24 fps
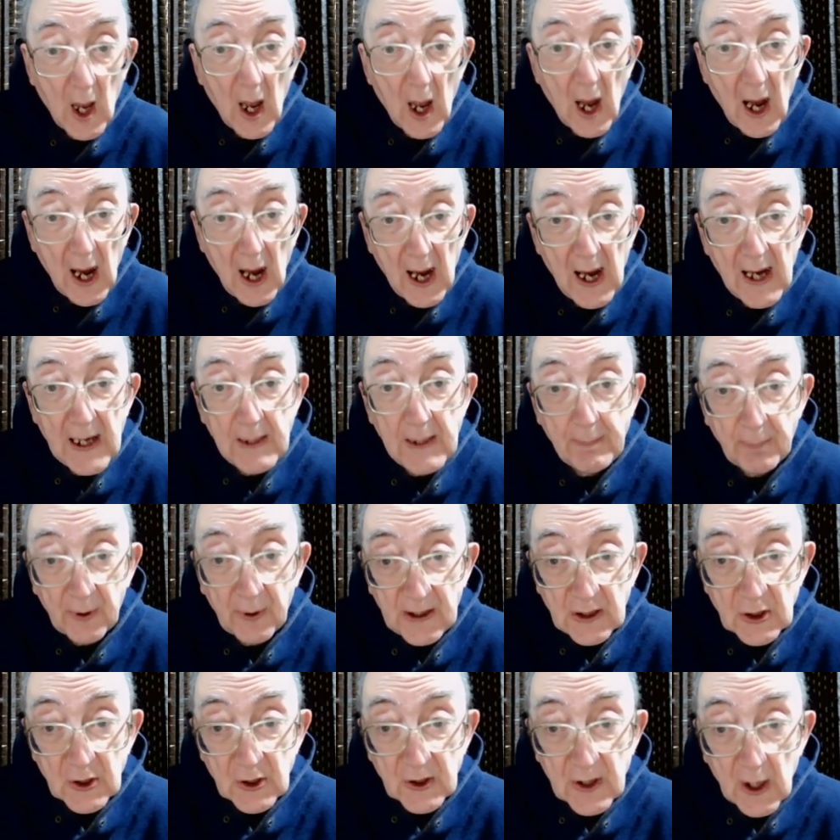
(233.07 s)
I
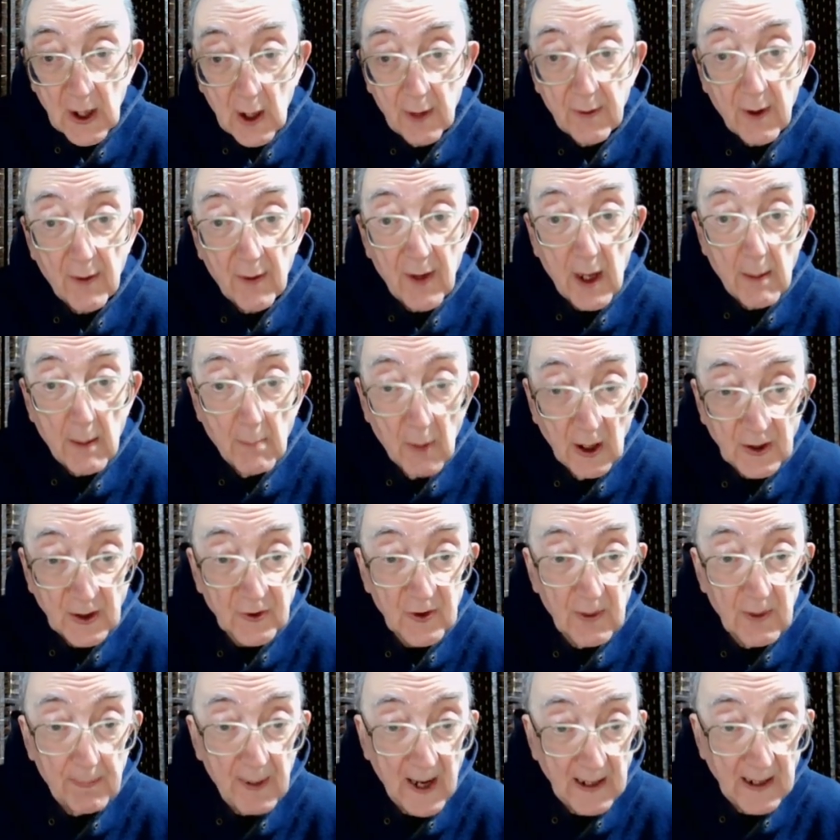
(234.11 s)
preached that they must
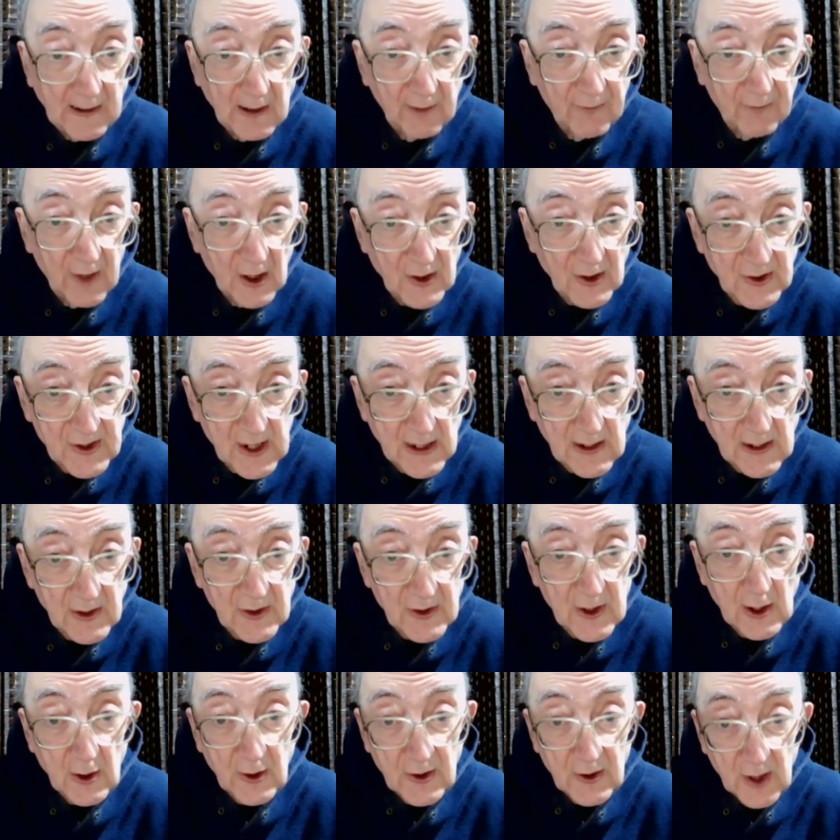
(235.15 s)
repent of their sins
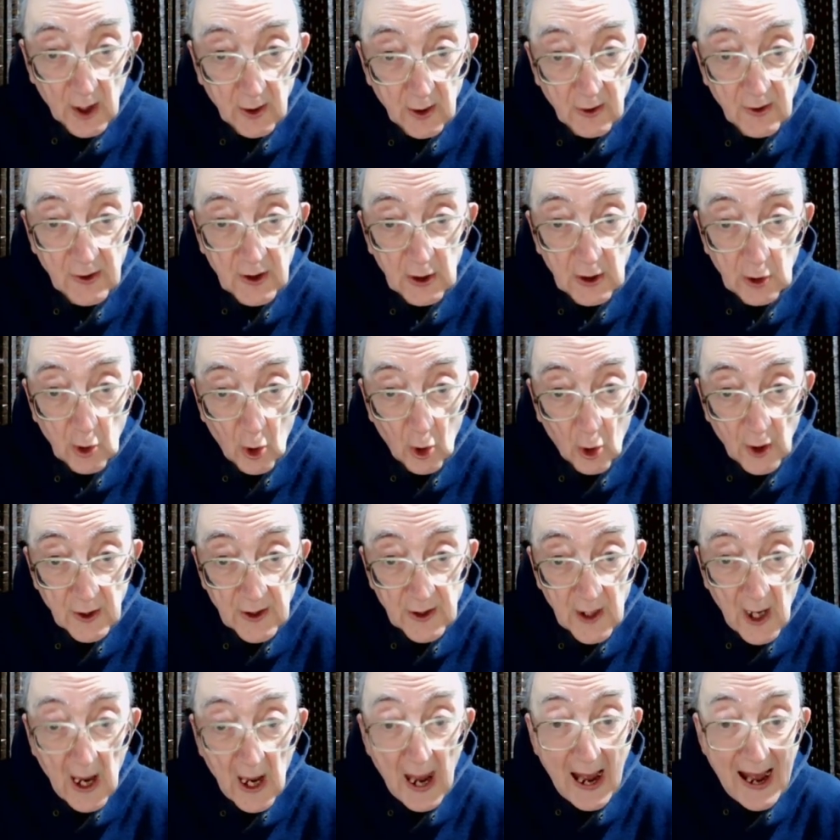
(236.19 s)
and turn to God
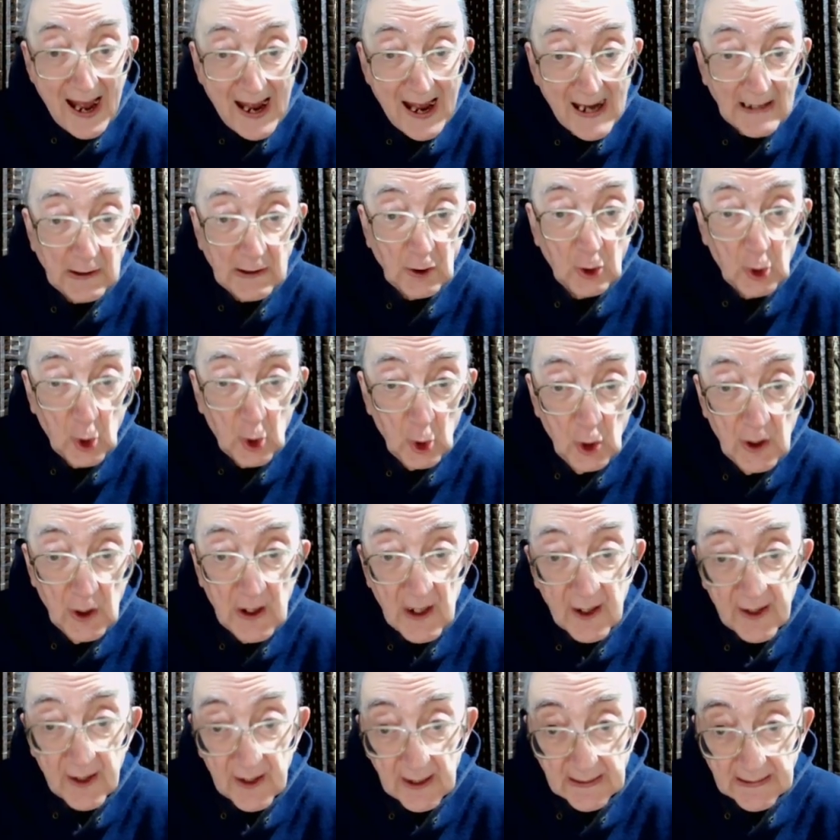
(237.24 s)
and do the
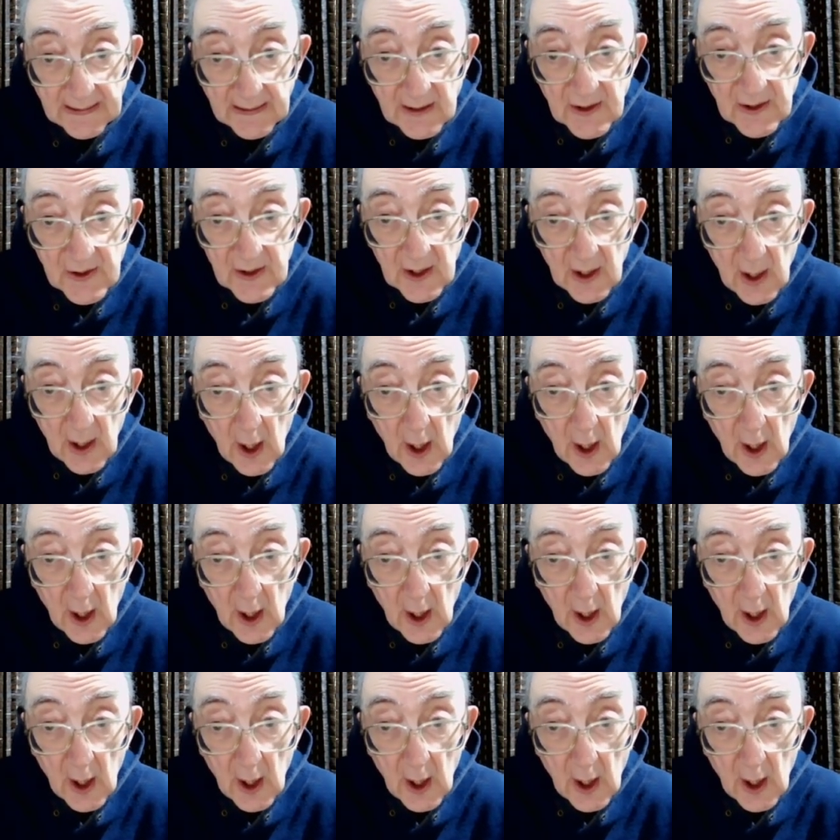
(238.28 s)
things